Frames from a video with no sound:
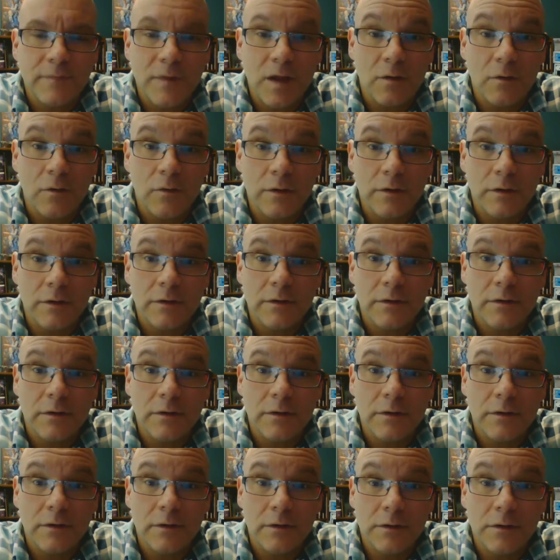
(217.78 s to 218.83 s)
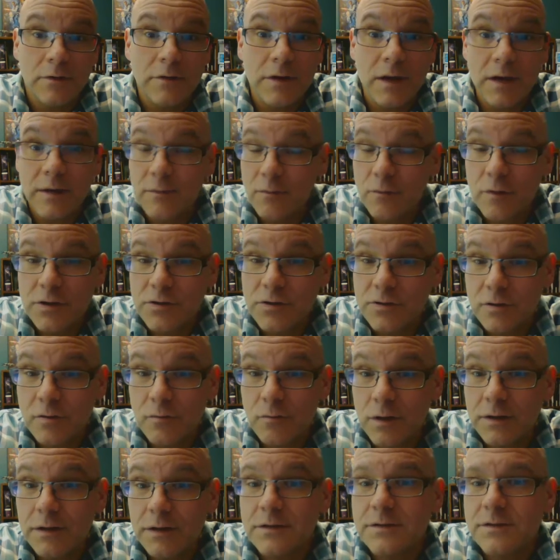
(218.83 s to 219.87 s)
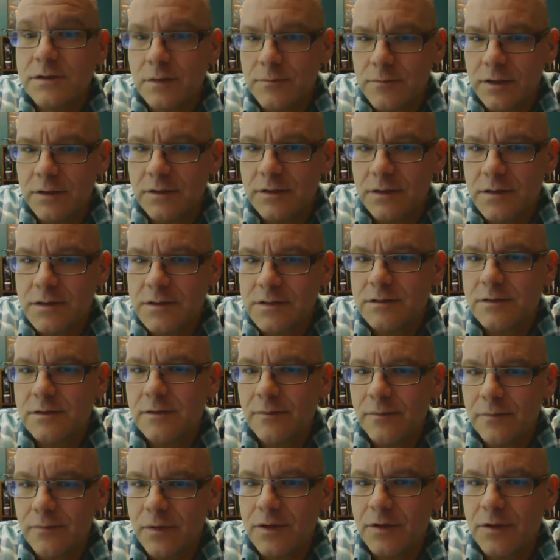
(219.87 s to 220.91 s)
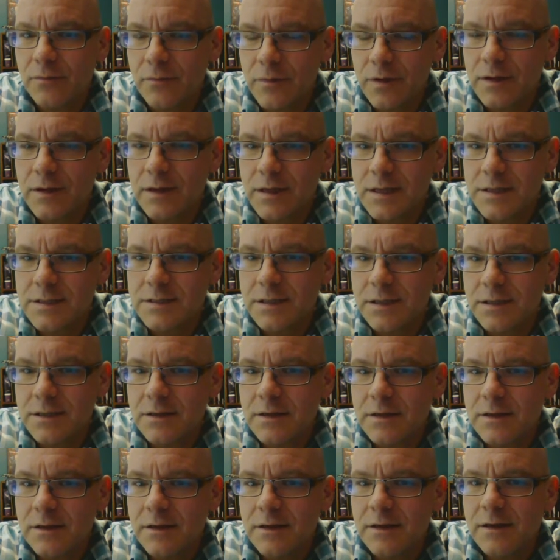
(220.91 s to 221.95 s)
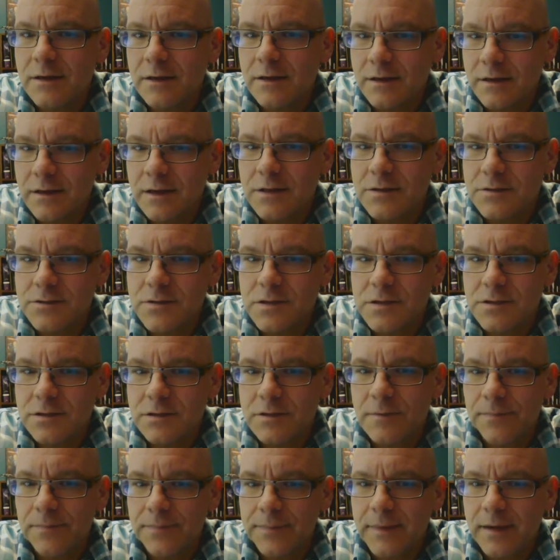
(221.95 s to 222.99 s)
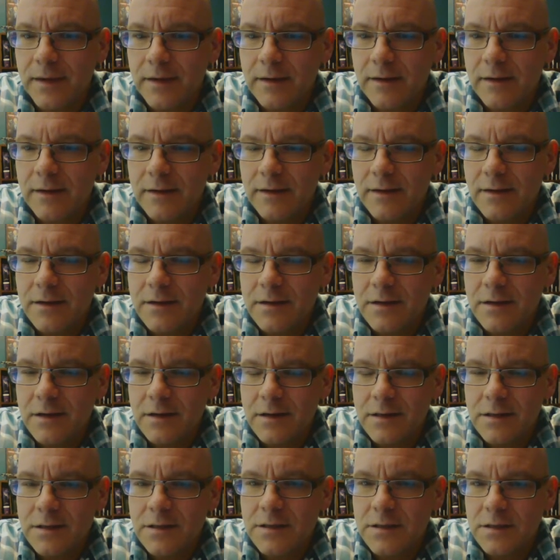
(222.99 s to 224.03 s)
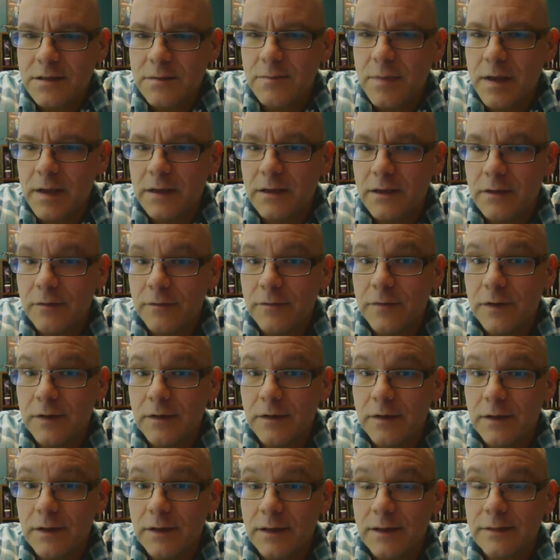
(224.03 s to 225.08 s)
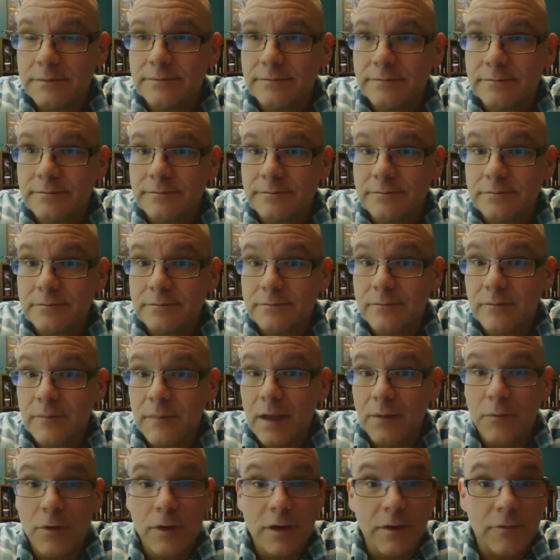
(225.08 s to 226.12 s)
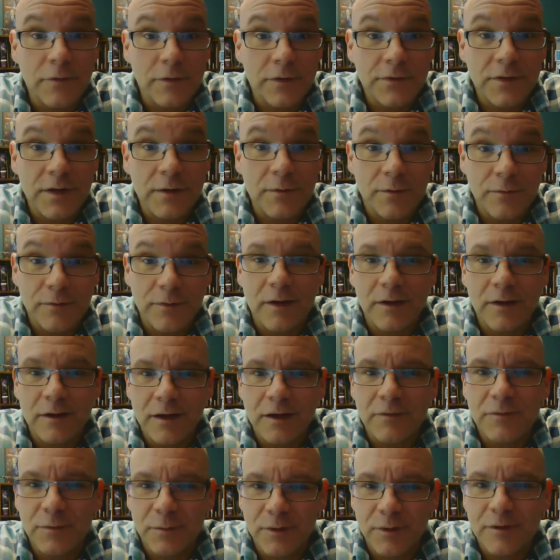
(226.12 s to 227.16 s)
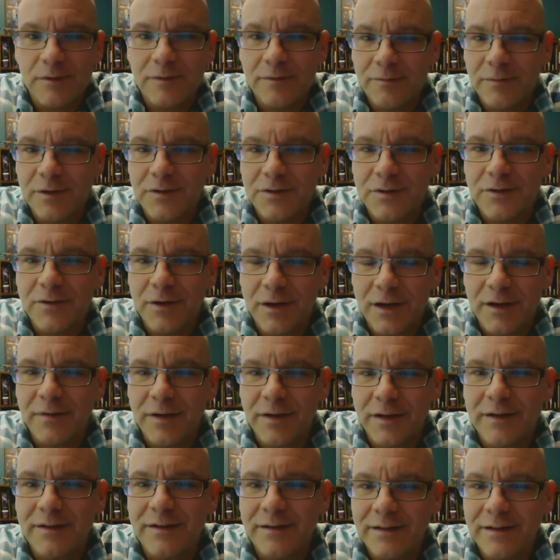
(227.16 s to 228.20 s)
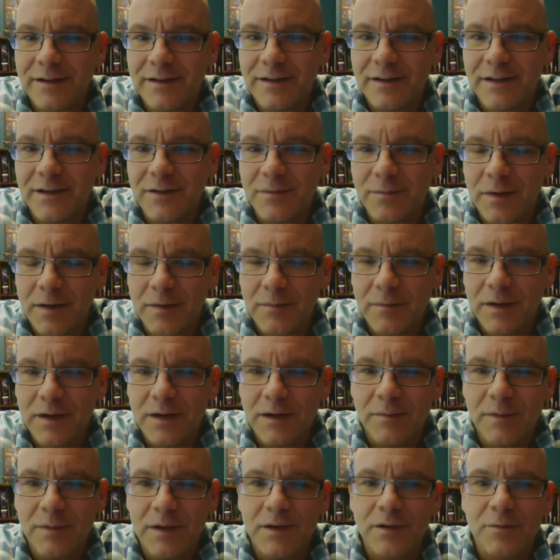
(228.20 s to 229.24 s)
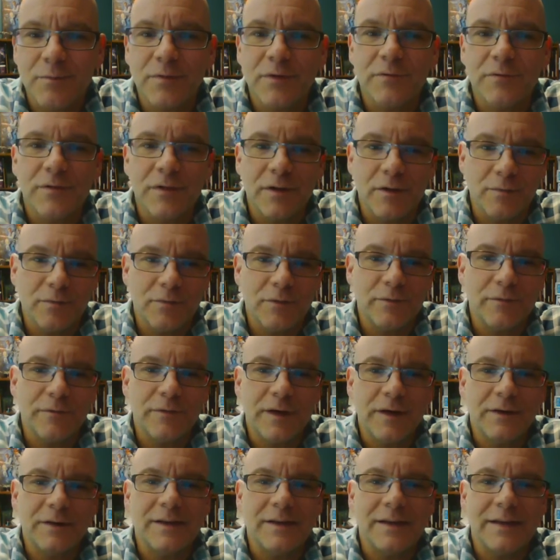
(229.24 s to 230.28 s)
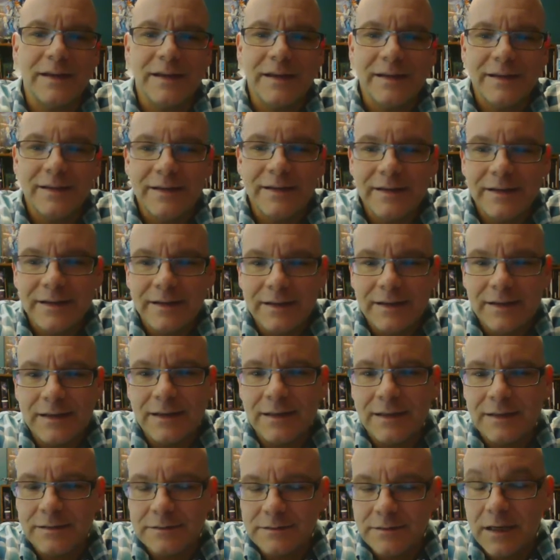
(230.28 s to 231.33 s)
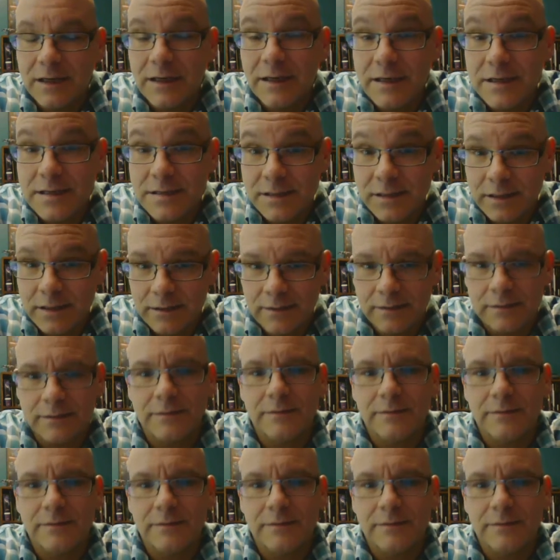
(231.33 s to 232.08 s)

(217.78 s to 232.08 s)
Or you're not even quite sure what the subject is, but you realize that it's just making you feel, I'm looking for a synonym for uncomfortable, but you know what I mean. It's beginning to make you feel profoundly uneasy.